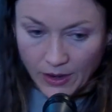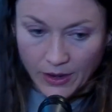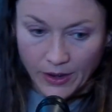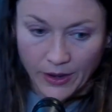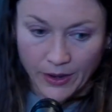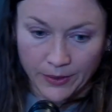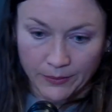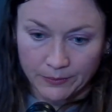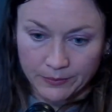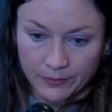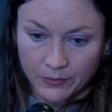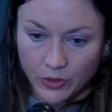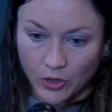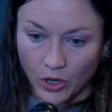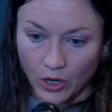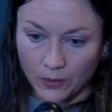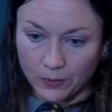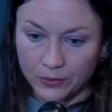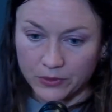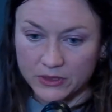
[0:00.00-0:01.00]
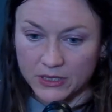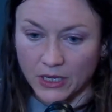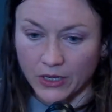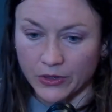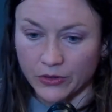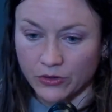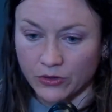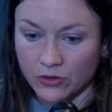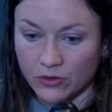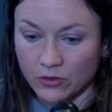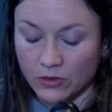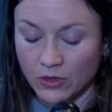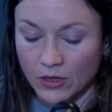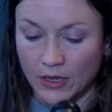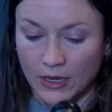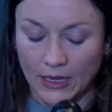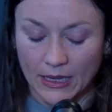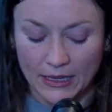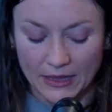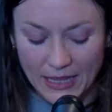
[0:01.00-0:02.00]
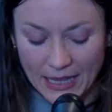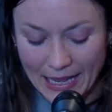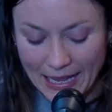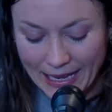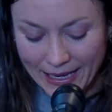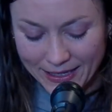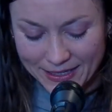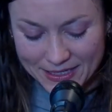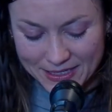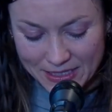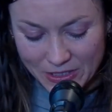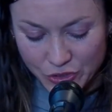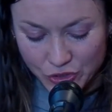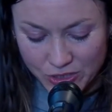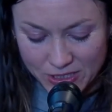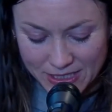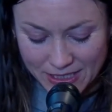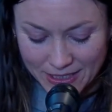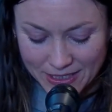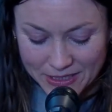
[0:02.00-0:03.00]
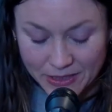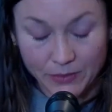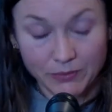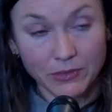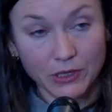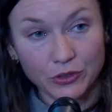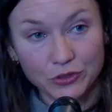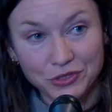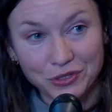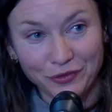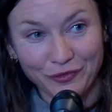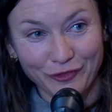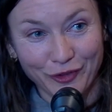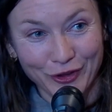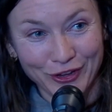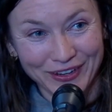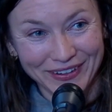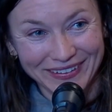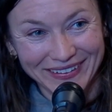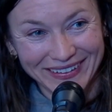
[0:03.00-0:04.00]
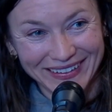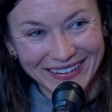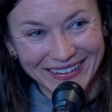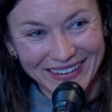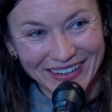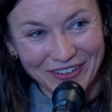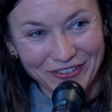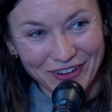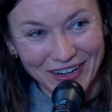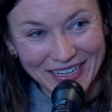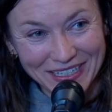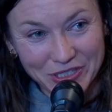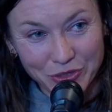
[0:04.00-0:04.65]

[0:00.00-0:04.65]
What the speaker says: Carpal tunnel, the hand is interesting because it mirrors the foot, right?